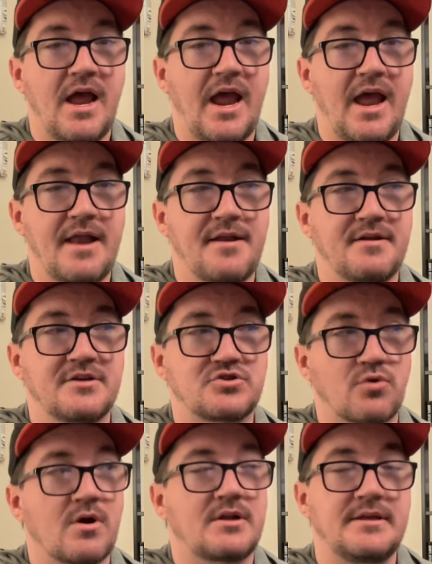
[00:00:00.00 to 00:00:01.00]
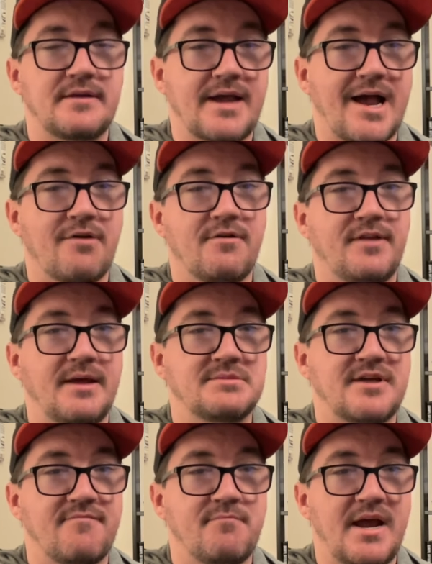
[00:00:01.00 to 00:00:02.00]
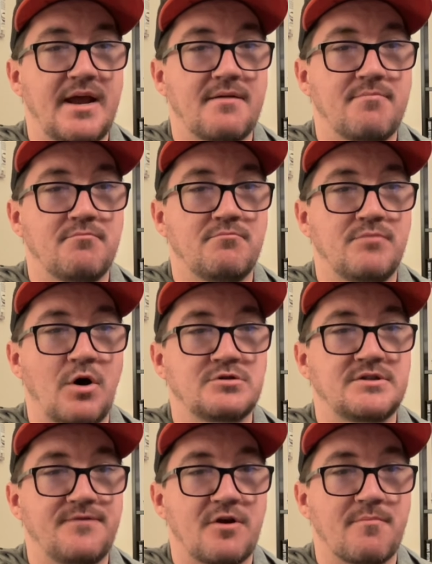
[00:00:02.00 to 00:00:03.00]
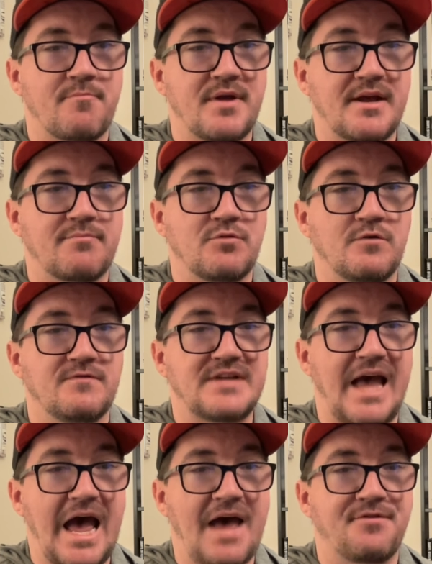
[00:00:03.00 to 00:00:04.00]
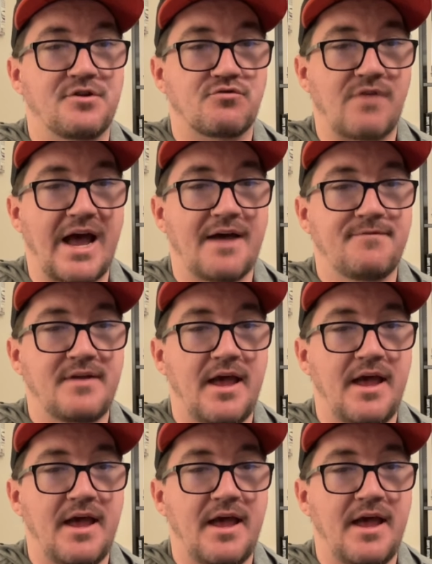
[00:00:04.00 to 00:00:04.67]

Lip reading: And historically, the Calgary Flames have made most of their big moves at the draft.